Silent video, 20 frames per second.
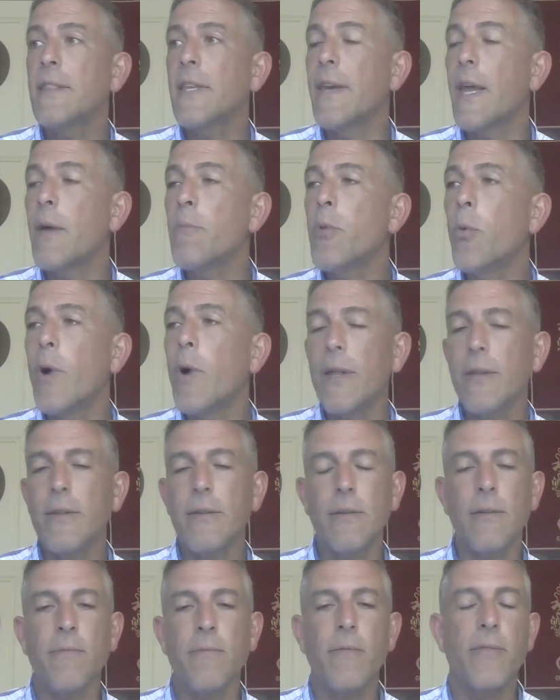the number one
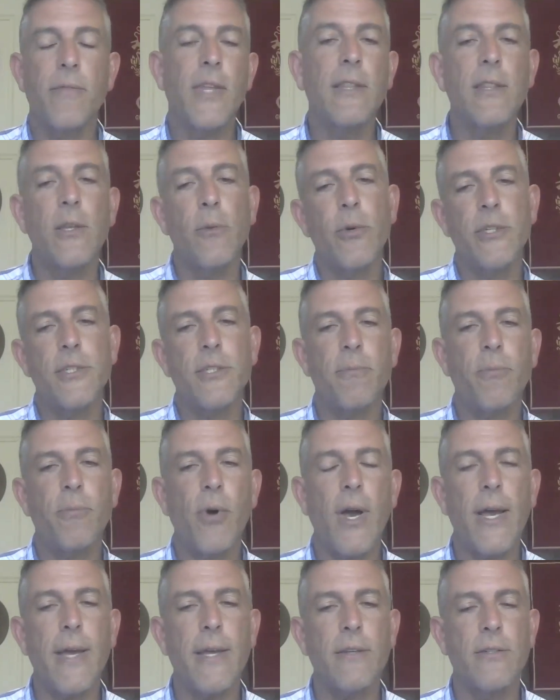thing that would
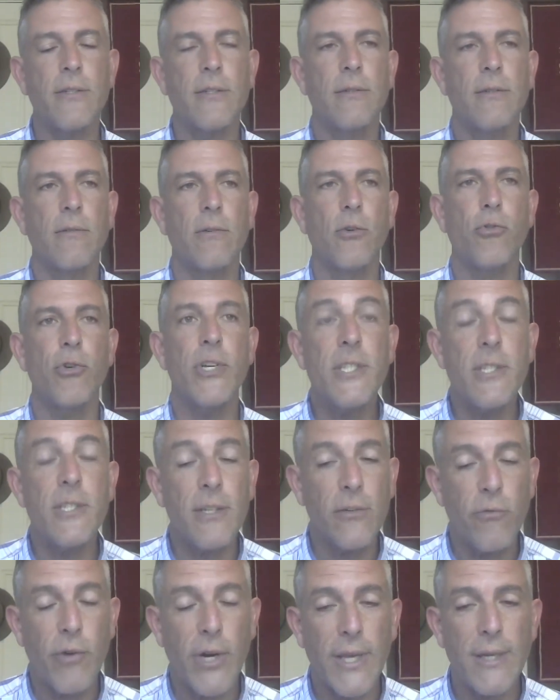surprise
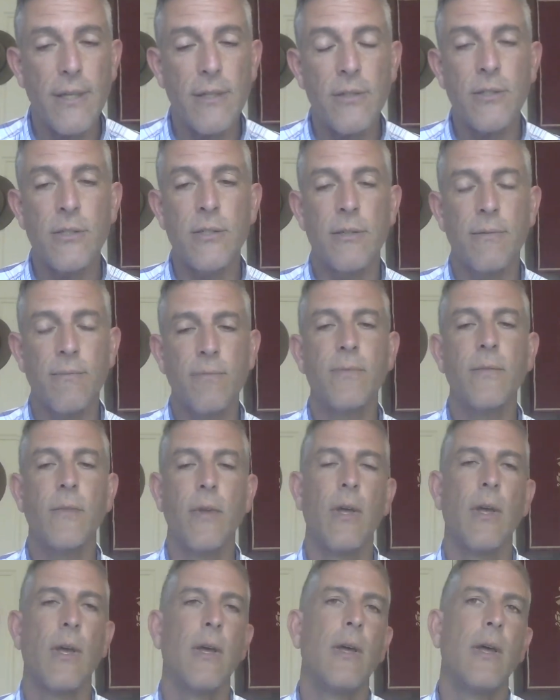Christian readers,
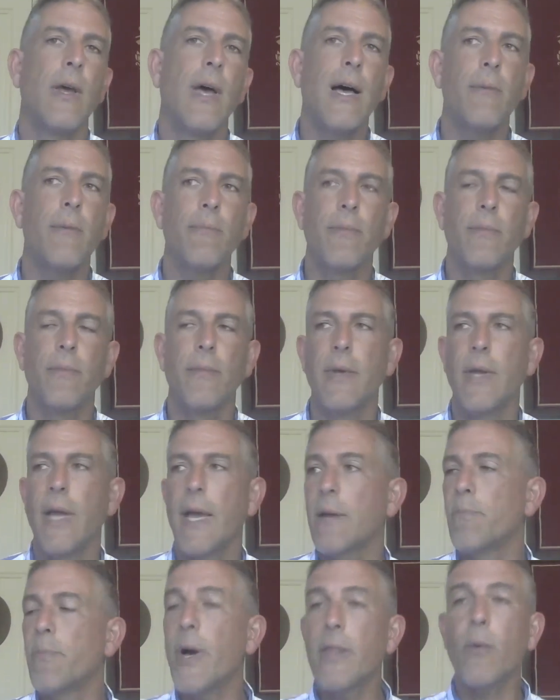
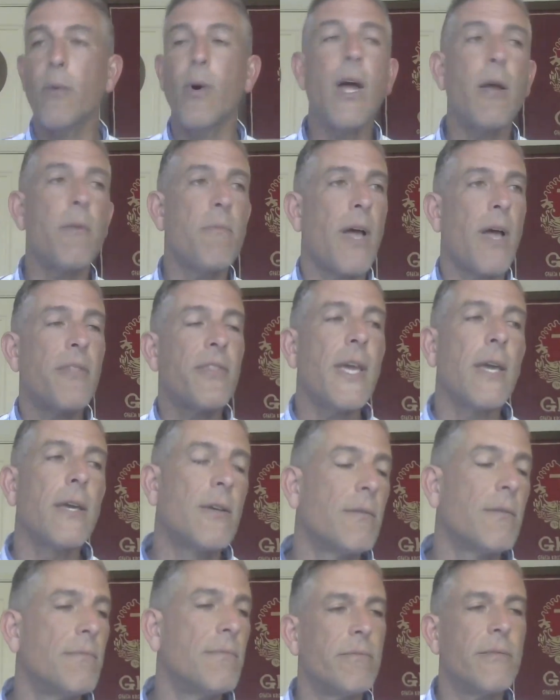and by the way, I think
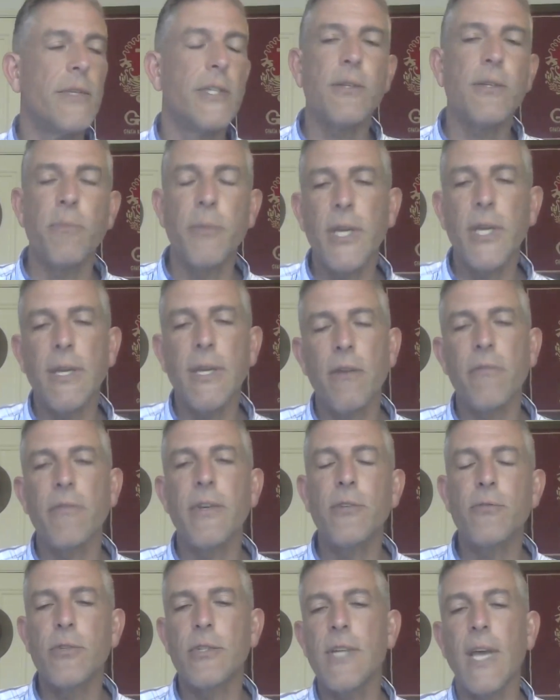this would be of
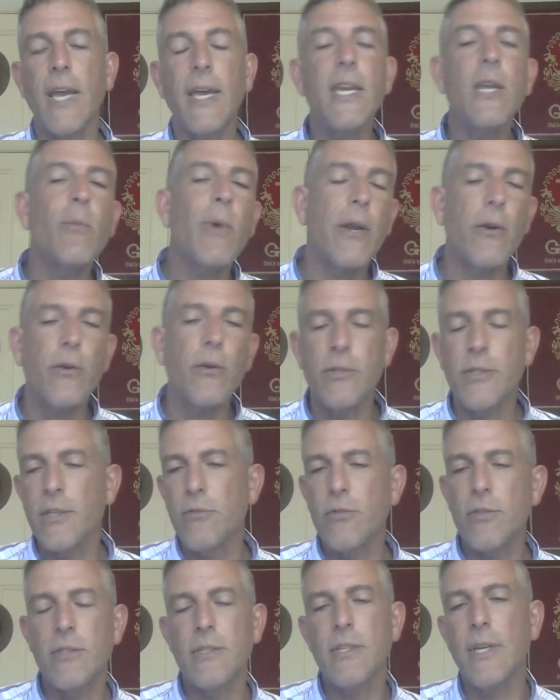interest to anyone who's
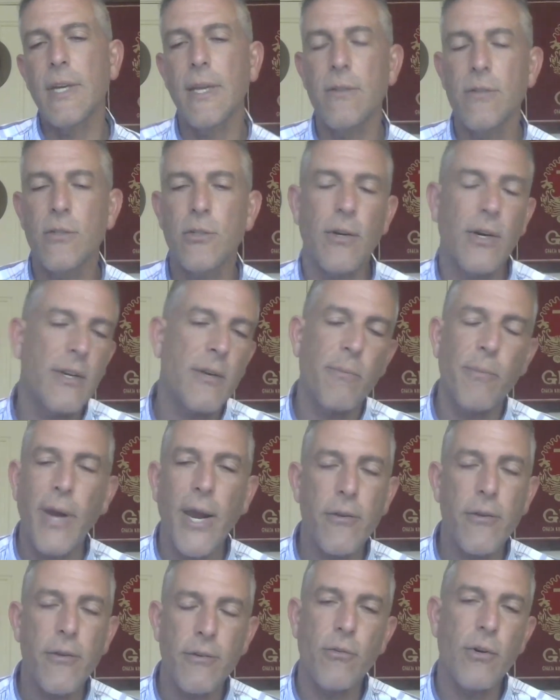interested in sort of
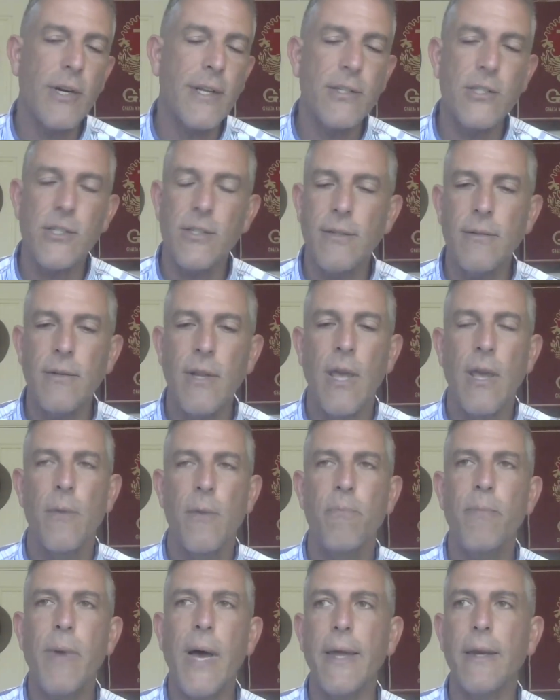comparative religion,
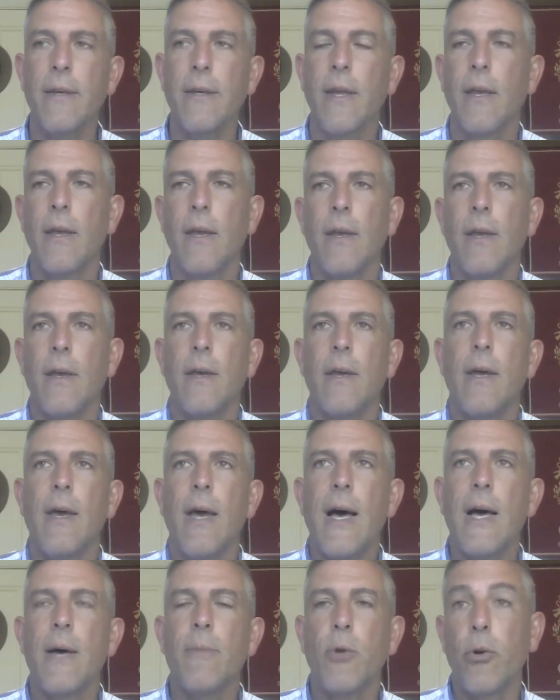but
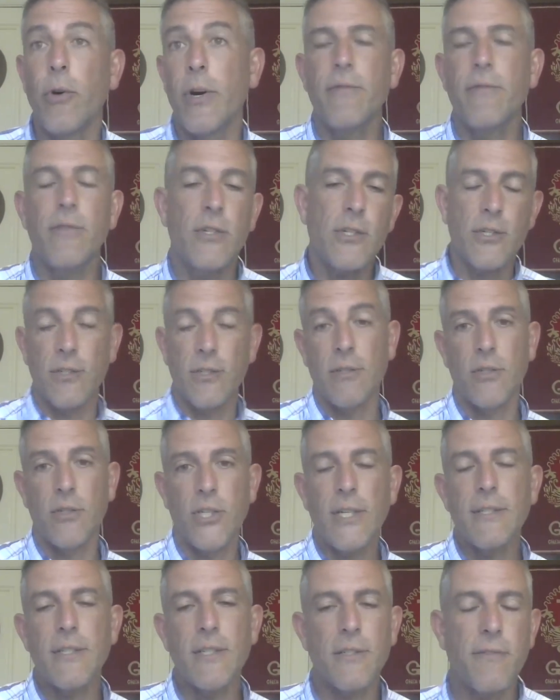or even just the
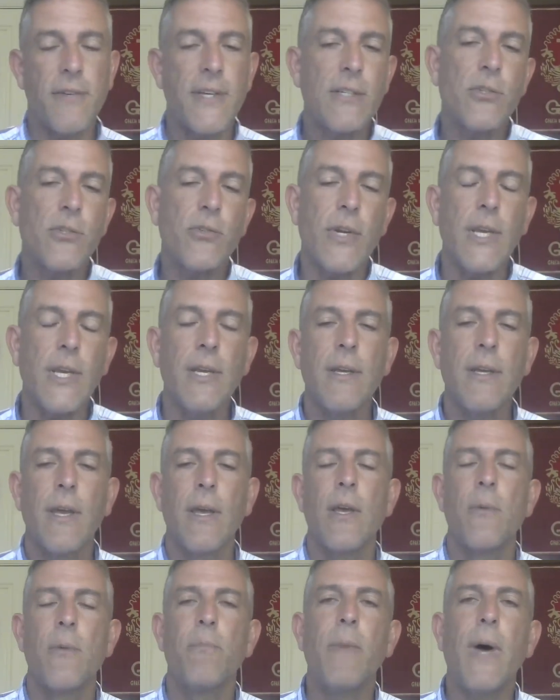Jesus of history.
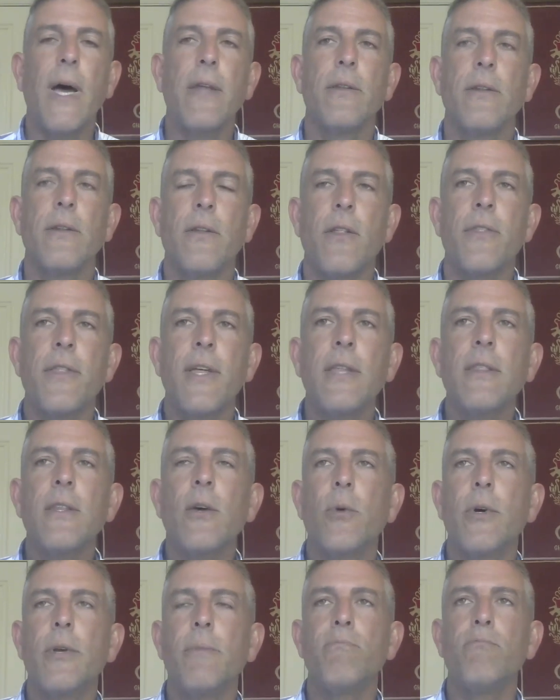But the thing that
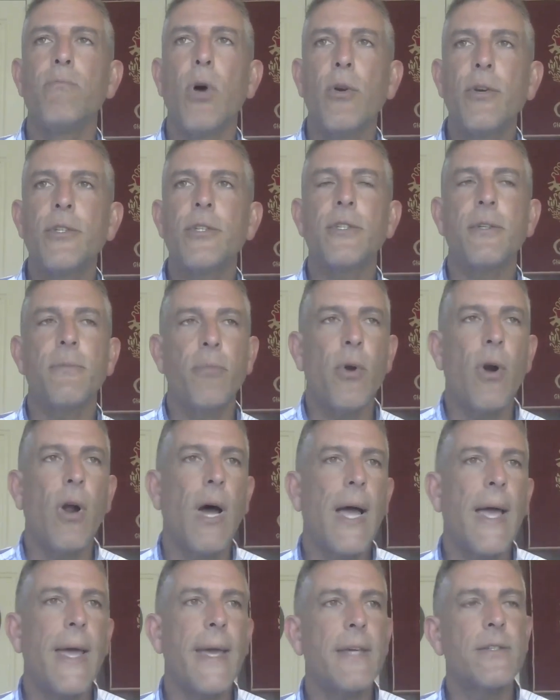would most
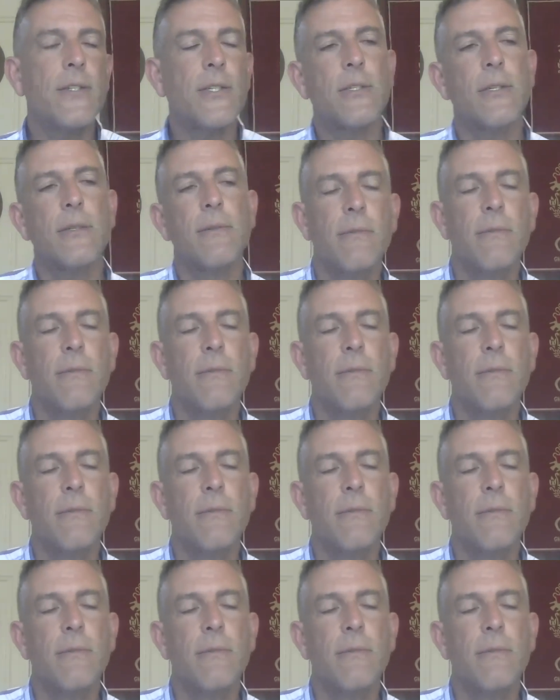surprise